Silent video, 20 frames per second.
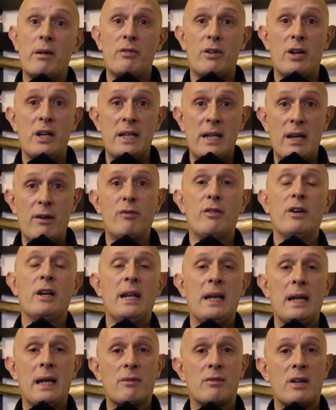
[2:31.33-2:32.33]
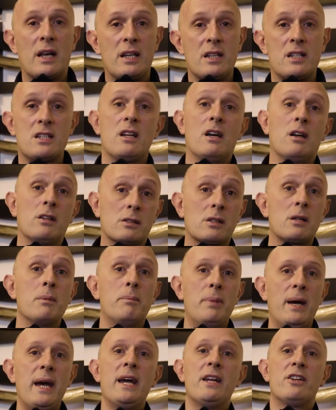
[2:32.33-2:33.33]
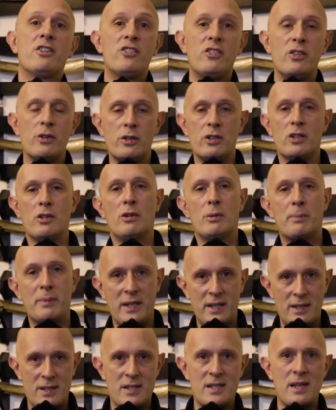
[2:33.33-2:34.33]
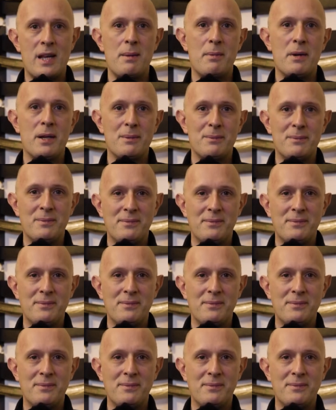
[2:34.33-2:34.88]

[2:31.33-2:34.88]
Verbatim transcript: very different in Afghanistan compared to European sabre.